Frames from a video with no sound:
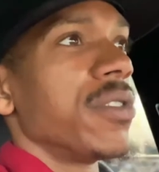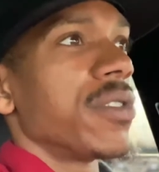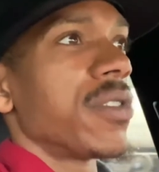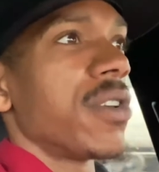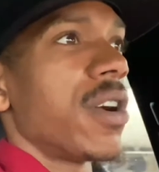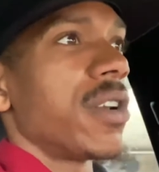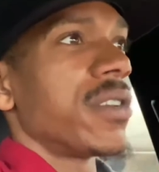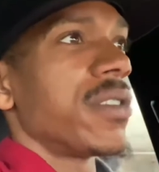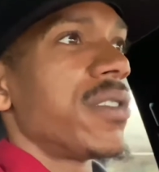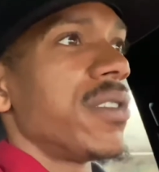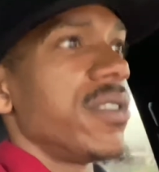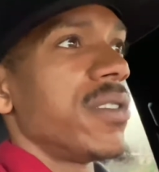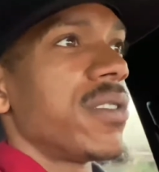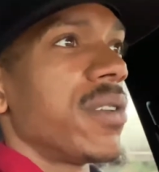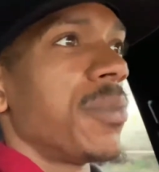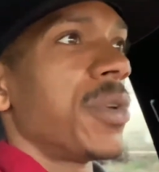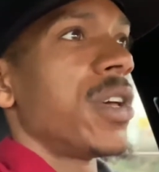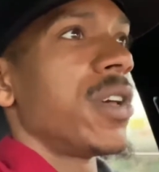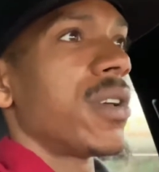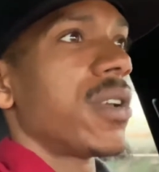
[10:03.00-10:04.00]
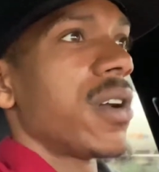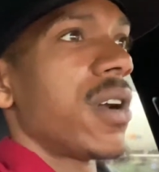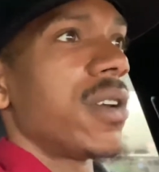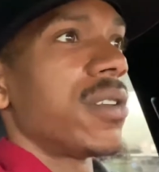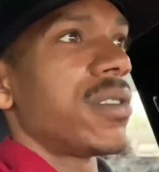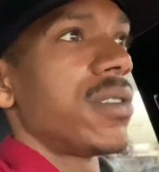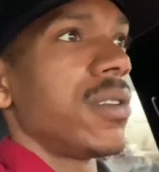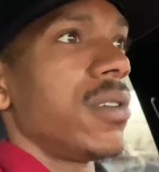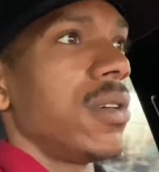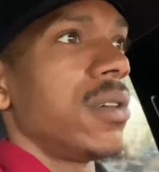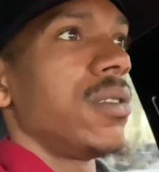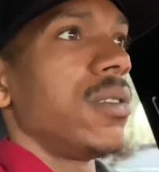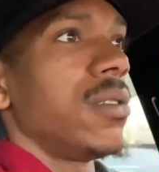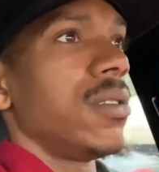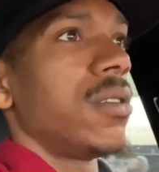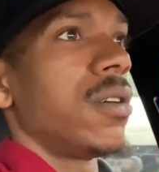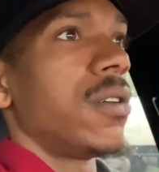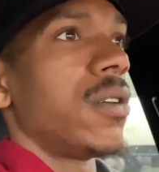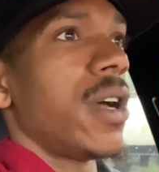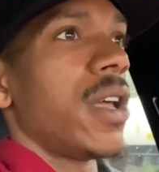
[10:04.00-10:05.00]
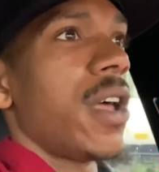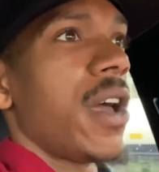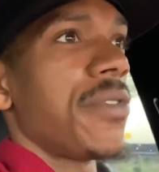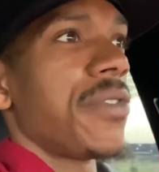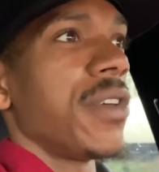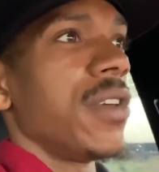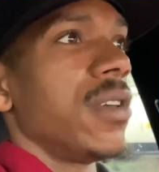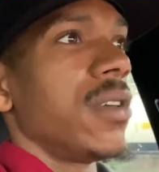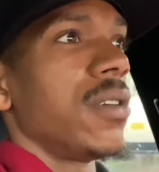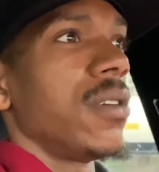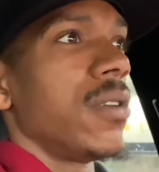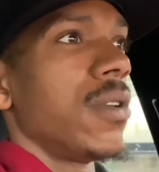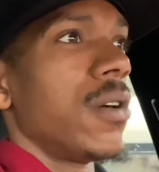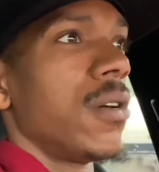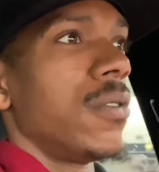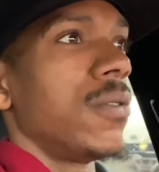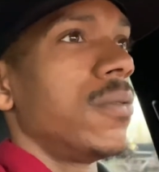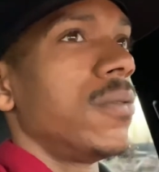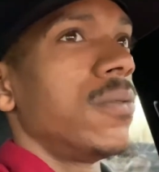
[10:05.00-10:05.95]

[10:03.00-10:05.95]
start to see some of that content, you know, and I think, you know,